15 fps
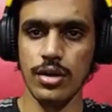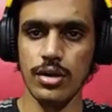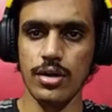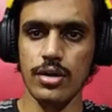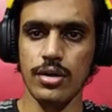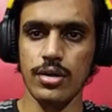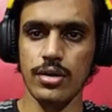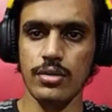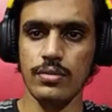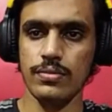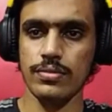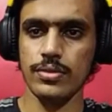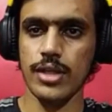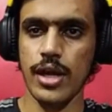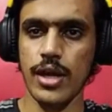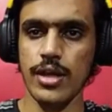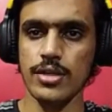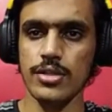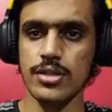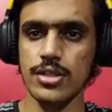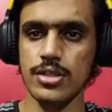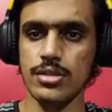uh, sai
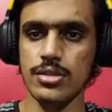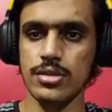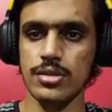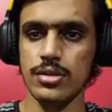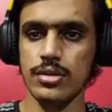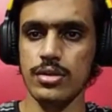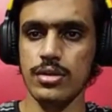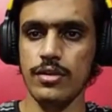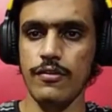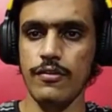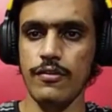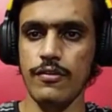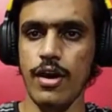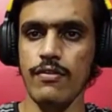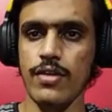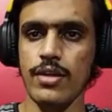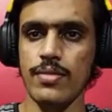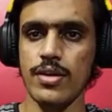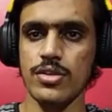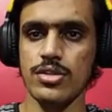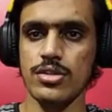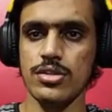just uh, if you have any
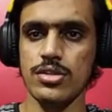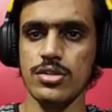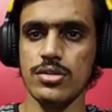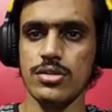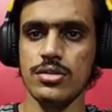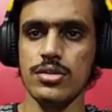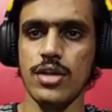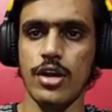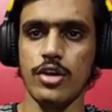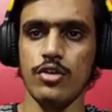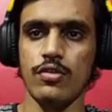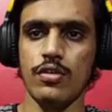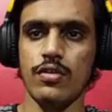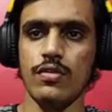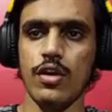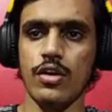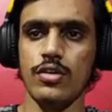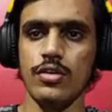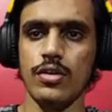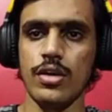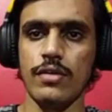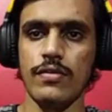messages that you would want
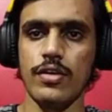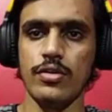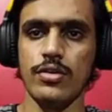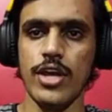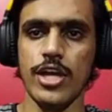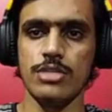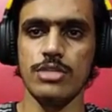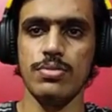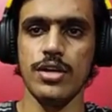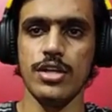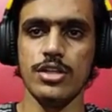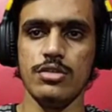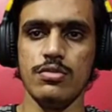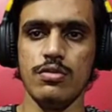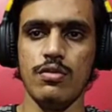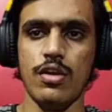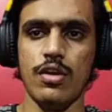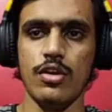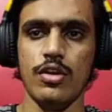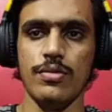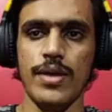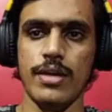to convey to the aspirants who want
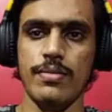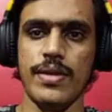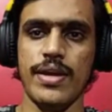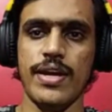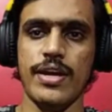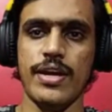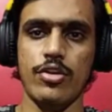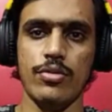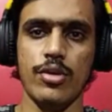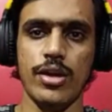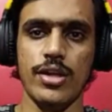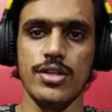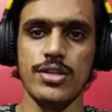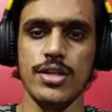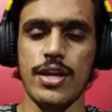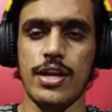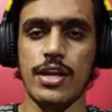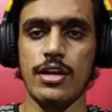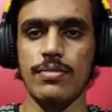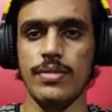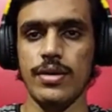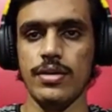to make it big in robotics and
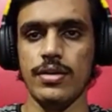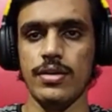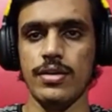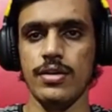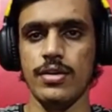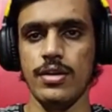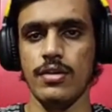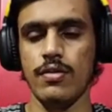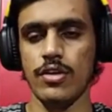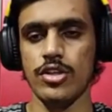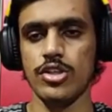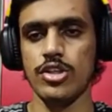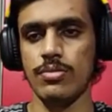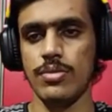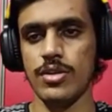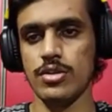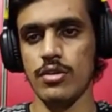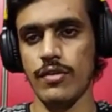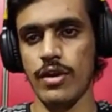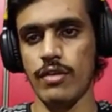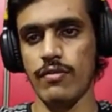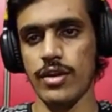nlp what's your piece
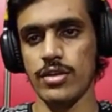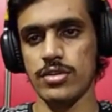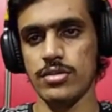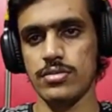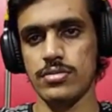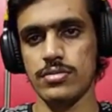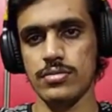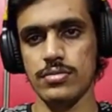of advice